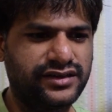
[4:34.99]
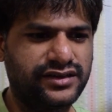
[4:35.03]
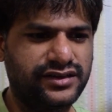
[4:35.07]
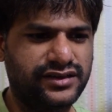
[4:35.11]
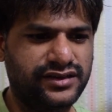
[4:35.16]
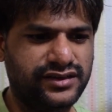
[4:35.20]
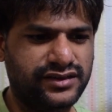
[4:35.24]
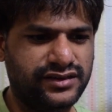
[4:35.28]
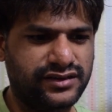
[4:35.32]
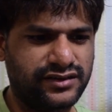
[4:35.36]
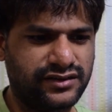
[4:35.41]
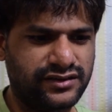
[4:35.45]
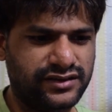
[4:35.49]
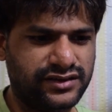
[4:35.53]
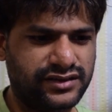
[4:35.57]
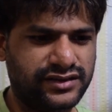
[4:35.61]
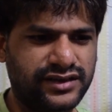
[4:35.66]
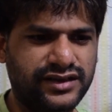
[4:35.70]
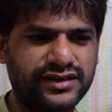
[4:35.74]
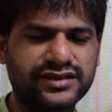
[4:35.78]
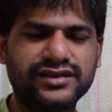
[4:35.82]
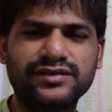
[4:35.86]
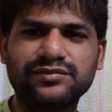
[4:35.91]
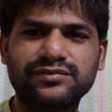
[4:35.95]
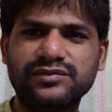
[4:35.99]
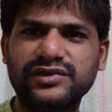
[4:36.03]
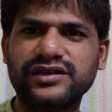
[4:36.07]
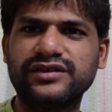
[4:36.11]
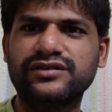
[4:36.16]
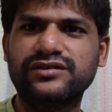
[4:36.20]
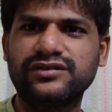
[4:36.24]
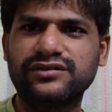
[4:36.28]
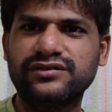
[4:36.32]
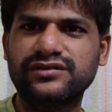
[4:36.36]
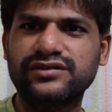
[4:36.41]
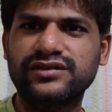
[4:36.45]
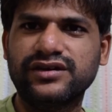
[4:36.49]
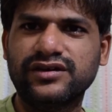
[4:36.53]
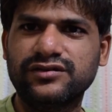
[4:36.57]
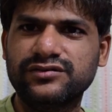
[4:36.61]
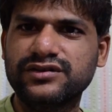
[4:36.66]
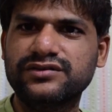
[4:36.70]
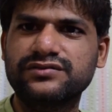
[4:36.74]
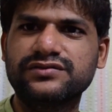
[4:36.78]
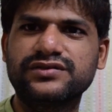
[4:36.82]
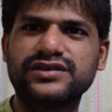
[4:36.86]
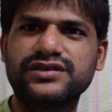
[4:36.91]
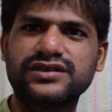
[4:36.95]
or the assembly code
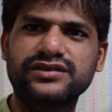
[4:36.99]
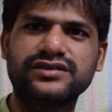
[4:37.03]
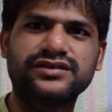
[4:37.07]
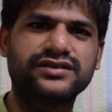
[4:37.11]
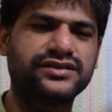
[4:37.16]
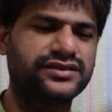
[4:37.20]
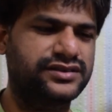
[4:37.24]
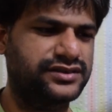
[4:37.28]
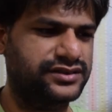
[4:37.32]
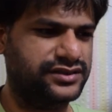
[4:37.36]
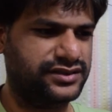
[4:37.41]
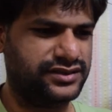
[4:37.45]
out of this